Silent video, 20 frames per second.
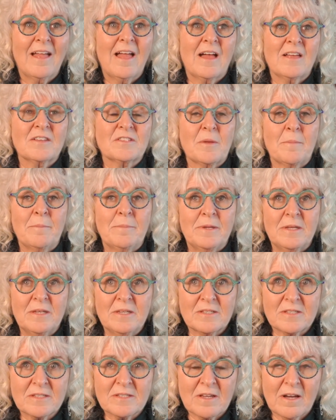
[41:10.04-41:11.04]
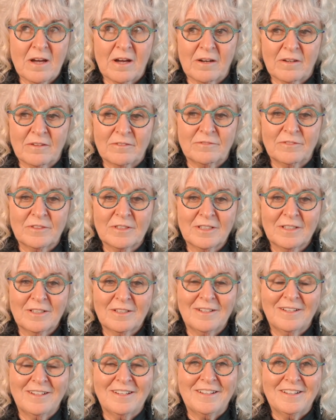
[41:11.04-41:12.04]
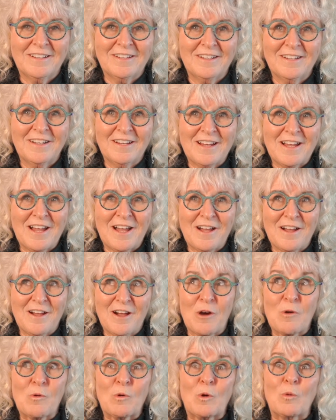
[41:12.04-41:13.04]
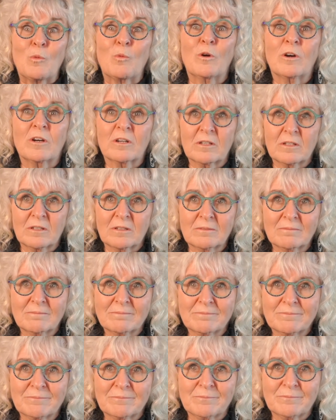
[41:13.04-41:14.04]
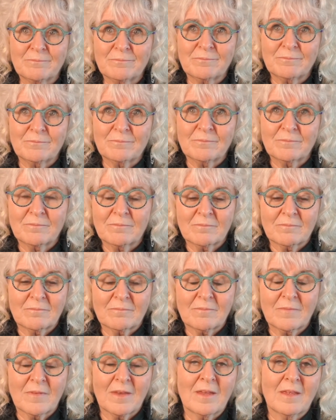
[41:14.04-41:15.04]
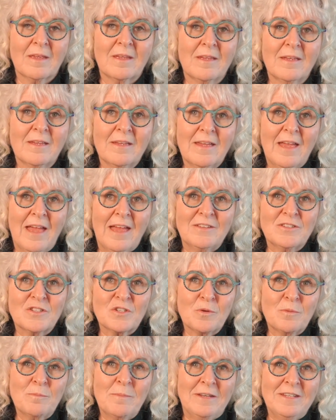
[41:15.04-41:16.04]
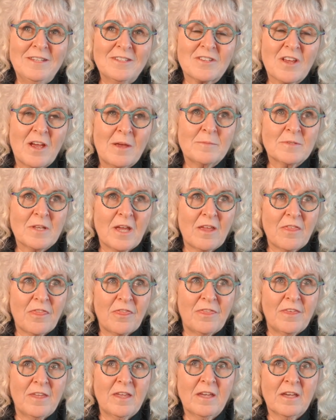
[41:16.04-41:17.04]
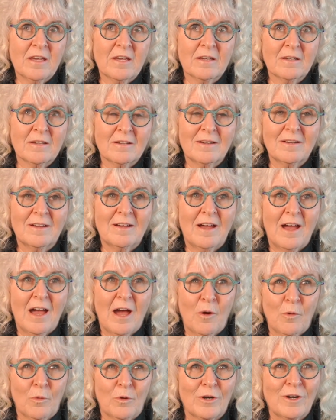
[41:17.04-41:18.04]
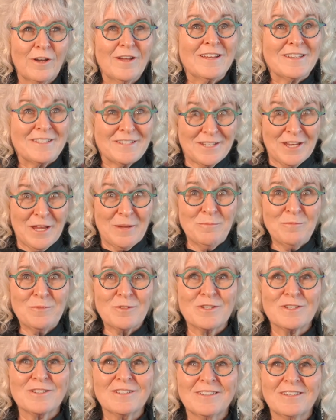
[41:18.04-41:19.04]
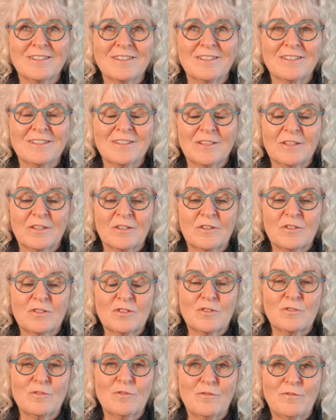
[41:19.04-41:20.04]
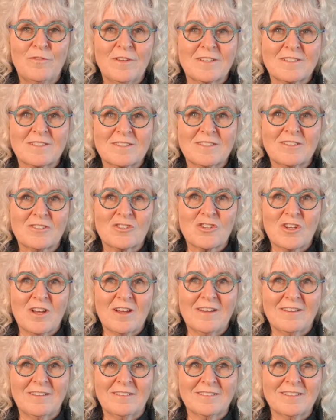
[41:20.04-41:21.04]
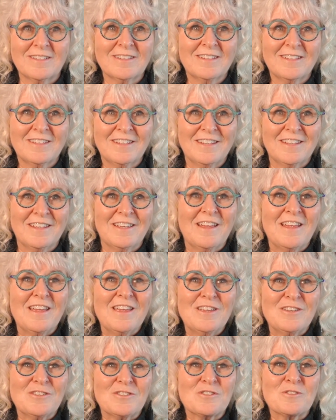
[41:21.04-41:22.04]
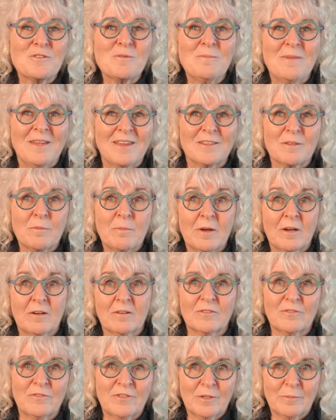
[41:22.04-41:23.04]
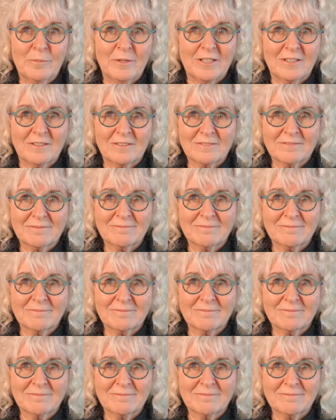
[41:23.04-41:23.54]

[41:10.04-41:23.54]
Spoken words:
As a piece of our work. And so many times I think our attempt to fix the child is to make the parent feel better.